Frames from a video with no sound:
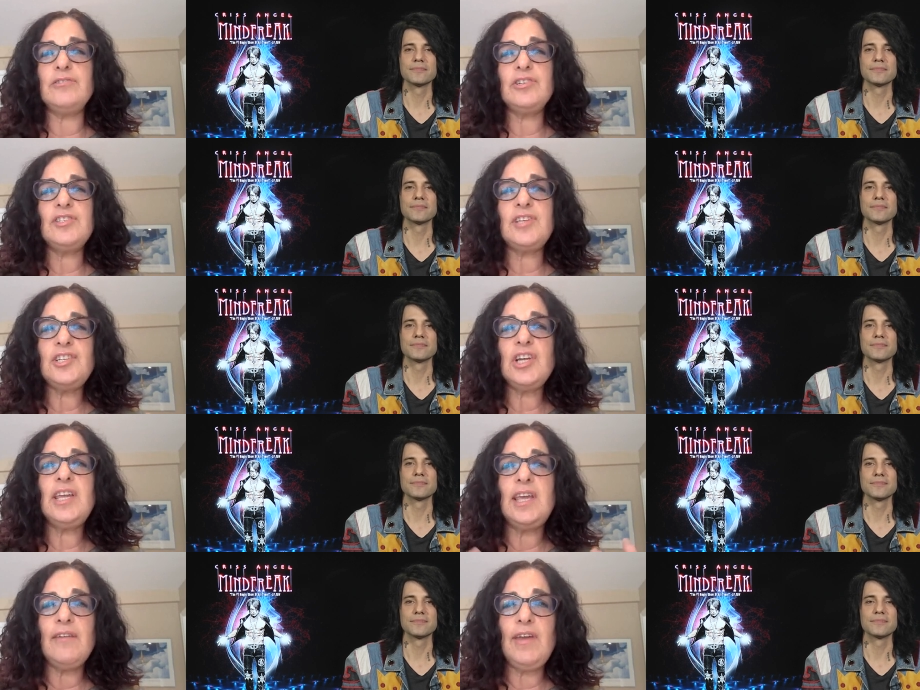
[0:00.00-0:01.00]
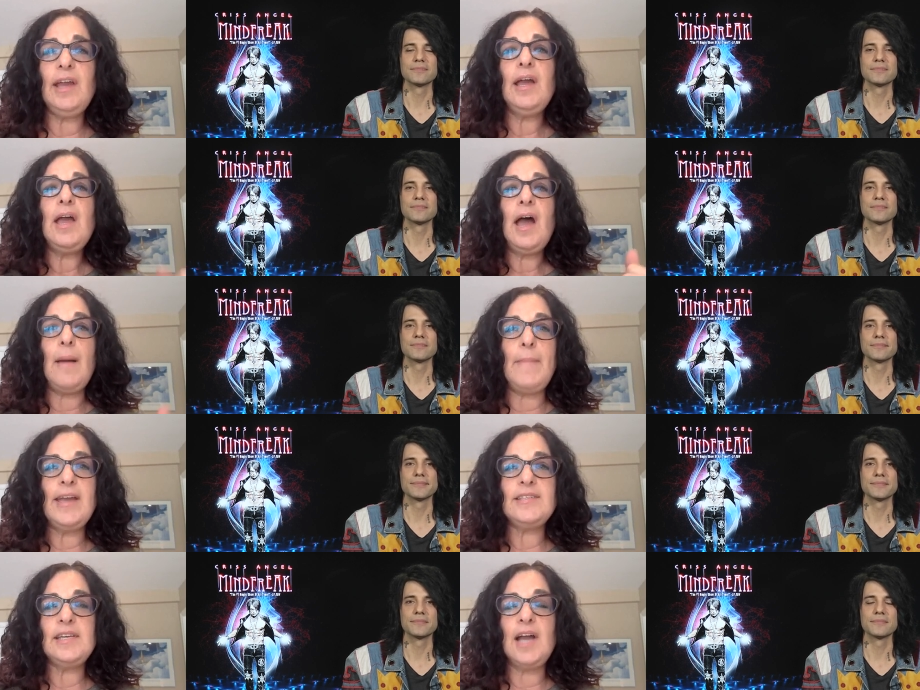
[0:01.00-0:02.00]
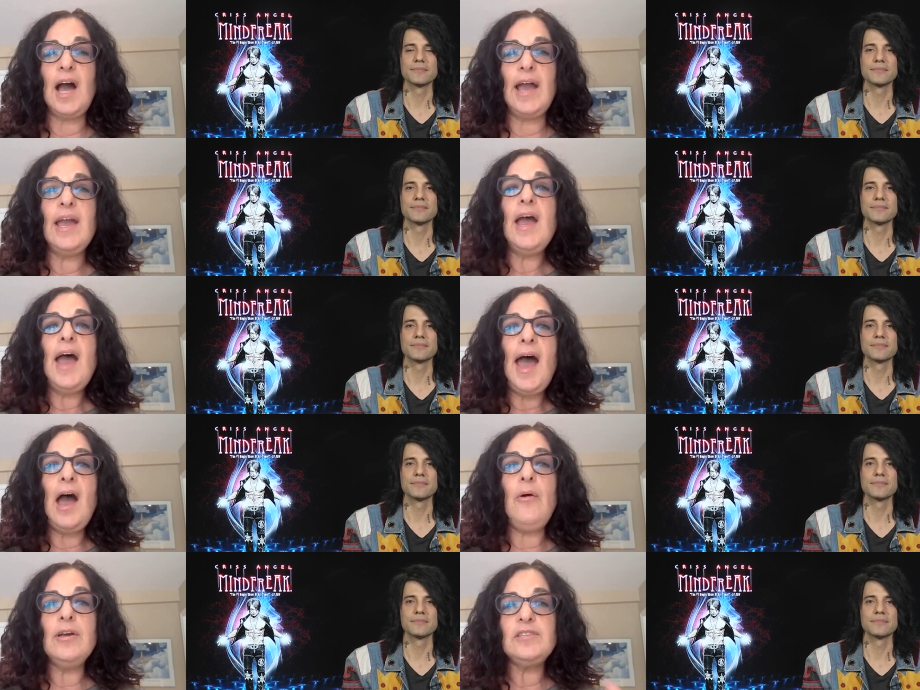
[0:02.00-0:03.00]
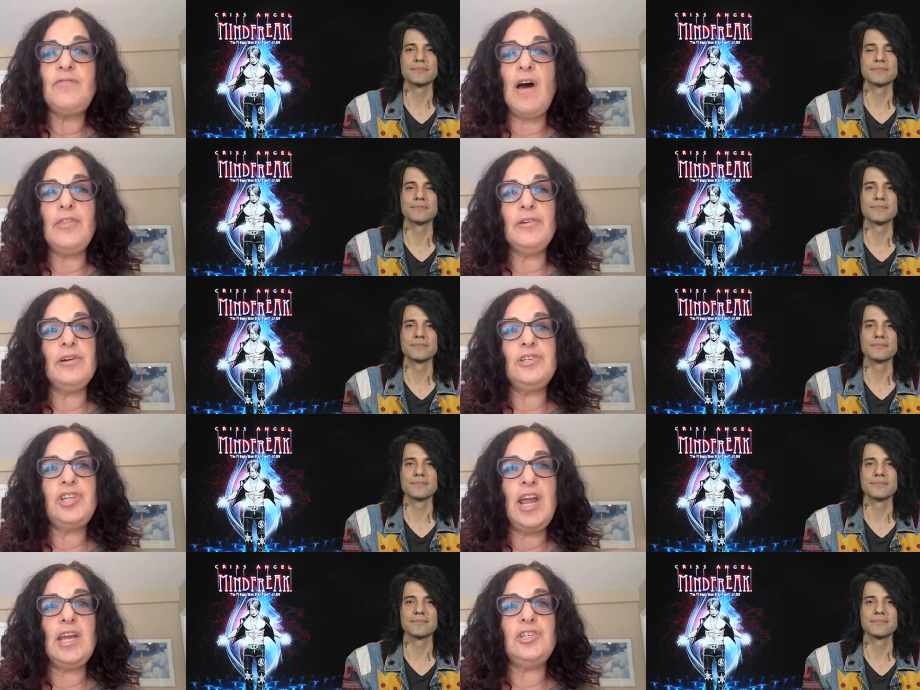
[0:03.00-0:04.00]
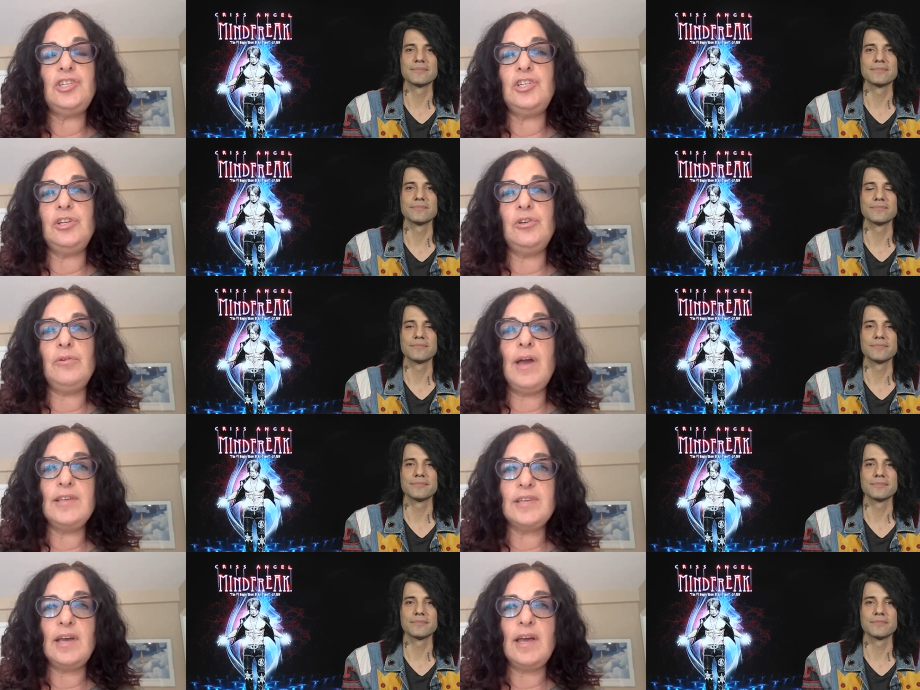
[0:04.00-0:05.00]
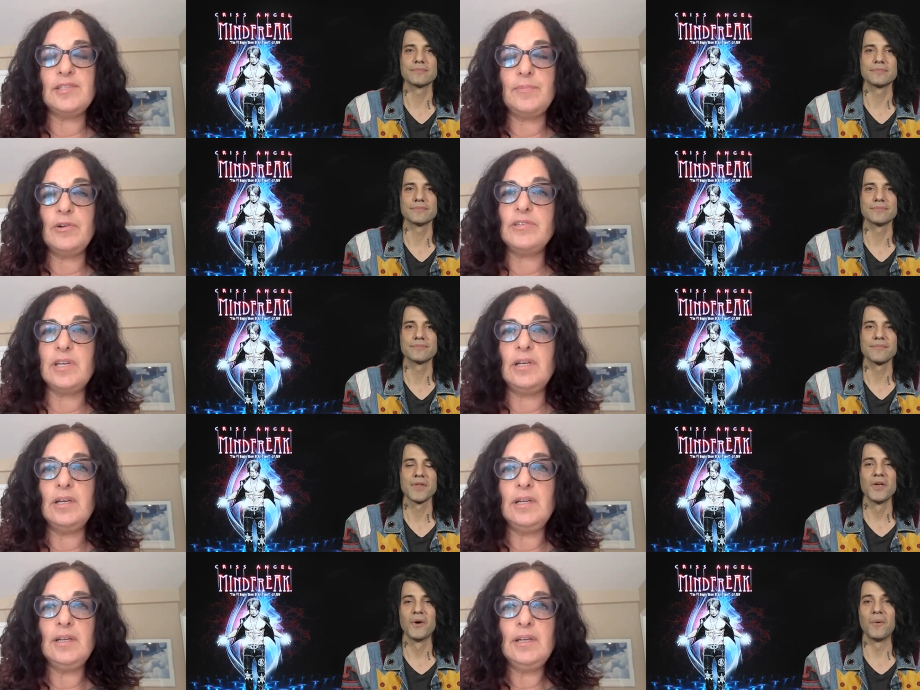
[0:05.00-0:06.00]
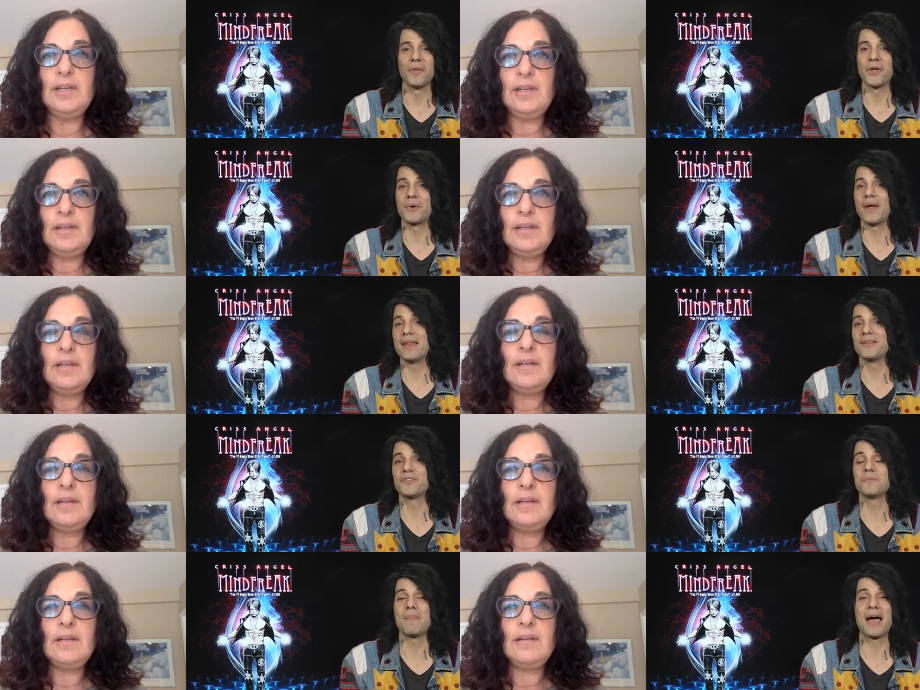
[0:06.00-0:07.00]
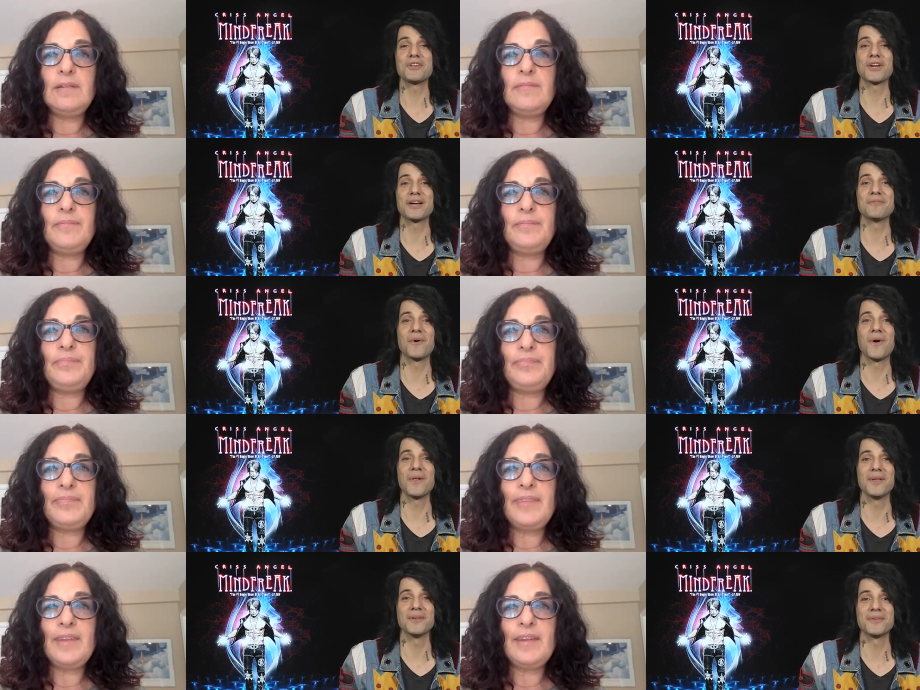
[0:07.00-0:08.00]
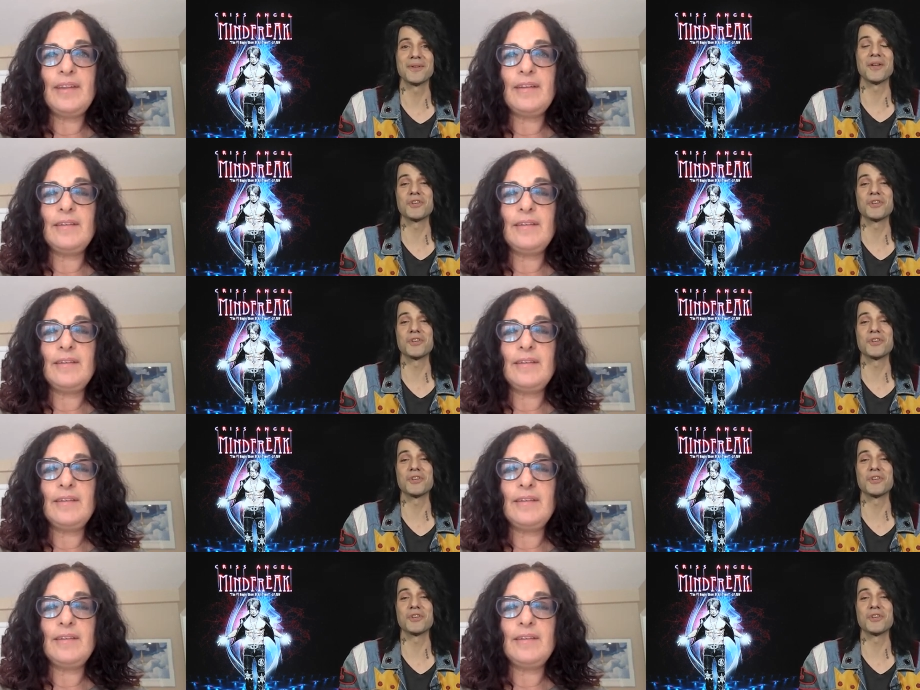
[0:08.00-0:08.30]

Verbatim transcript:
Speaker 1: And you're just such a giving, amazing guy. How has fatherhood changed you as a as a person?
Speaker 2: Well, the greatest magic of all is a